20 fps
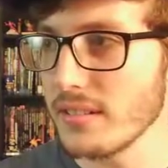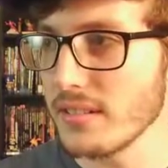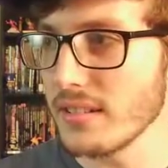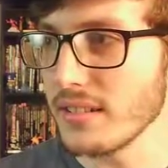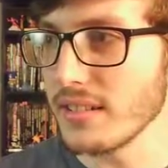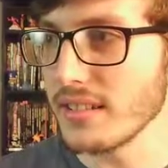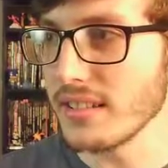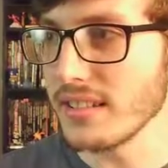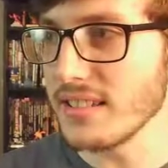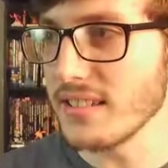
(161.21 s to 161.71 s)

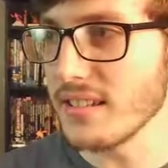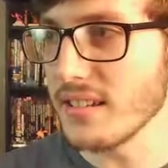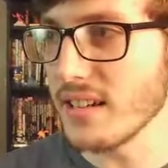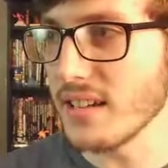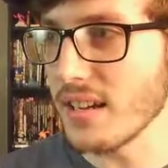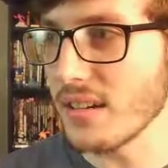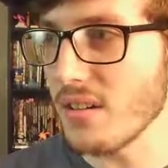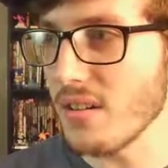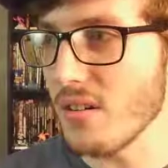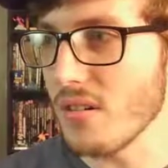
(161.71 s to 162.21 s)
Or at least they're
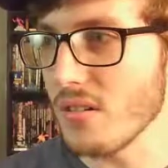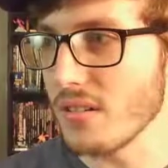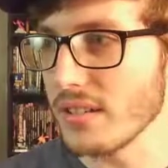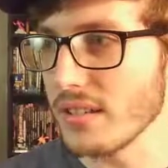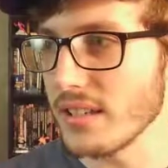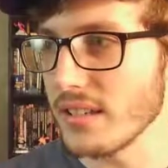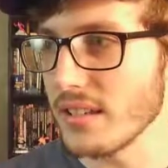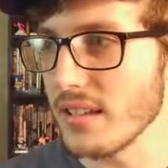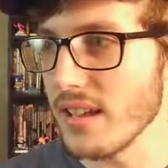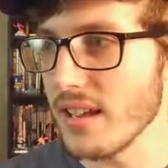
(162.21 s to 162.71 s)
not
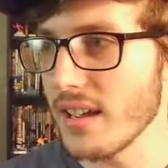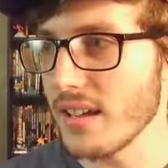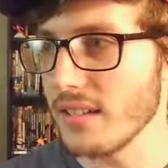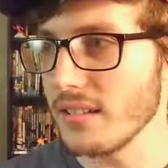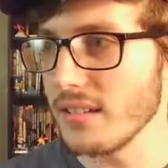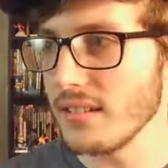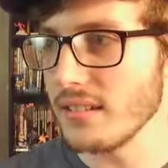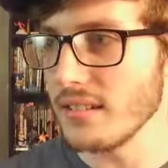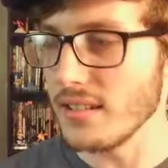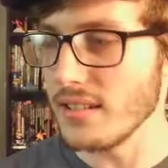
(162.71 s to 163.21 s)
calling it that
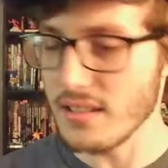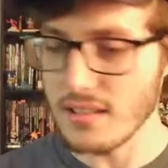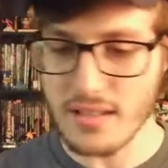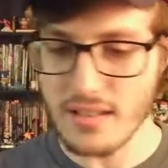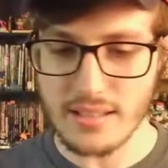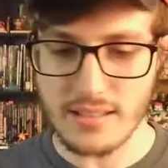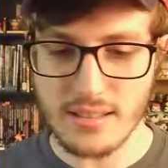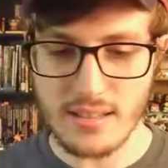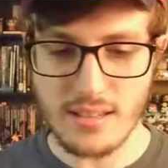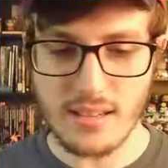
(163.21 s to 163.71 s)
in the
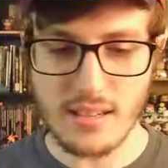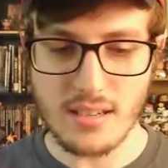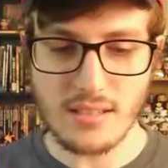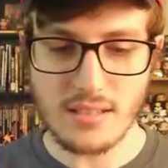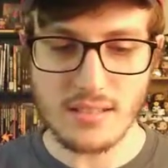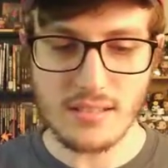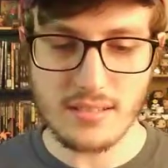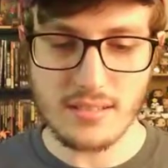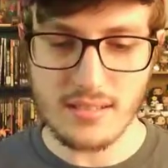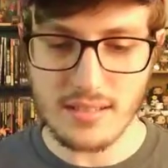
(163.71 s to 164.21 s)
collected
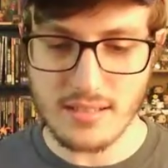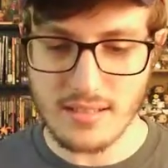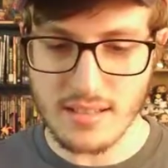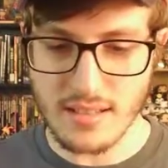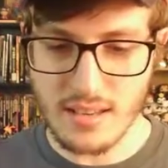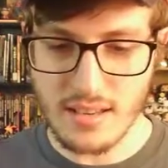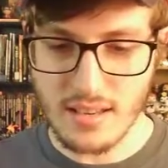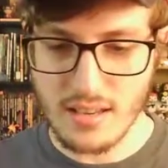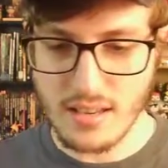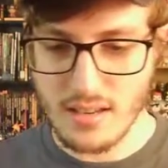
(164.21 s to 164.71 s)
editions because
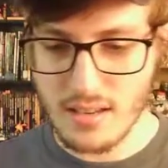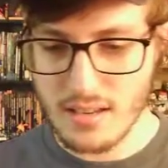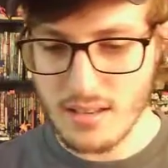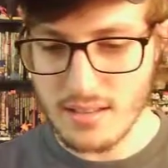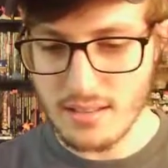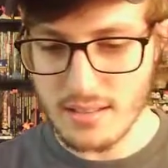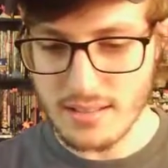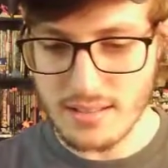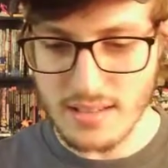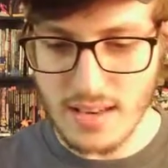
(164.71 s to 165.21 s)
it
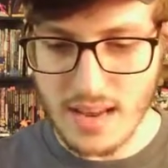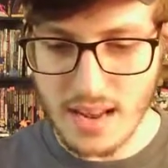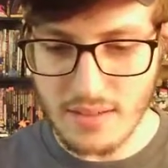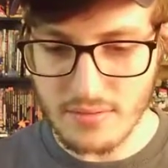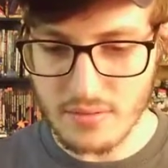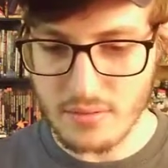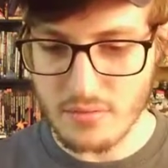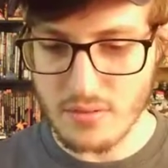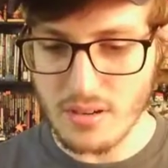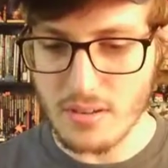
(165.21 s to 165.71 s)
doesn't
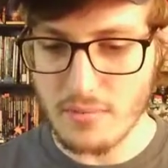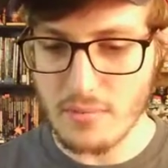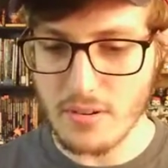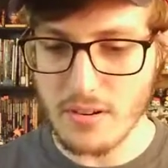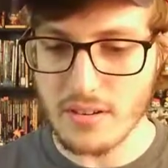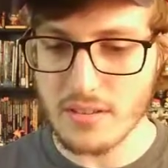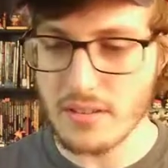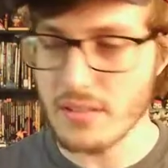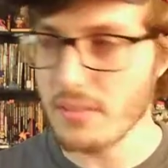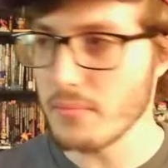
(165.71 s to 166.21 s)
have the Rebirth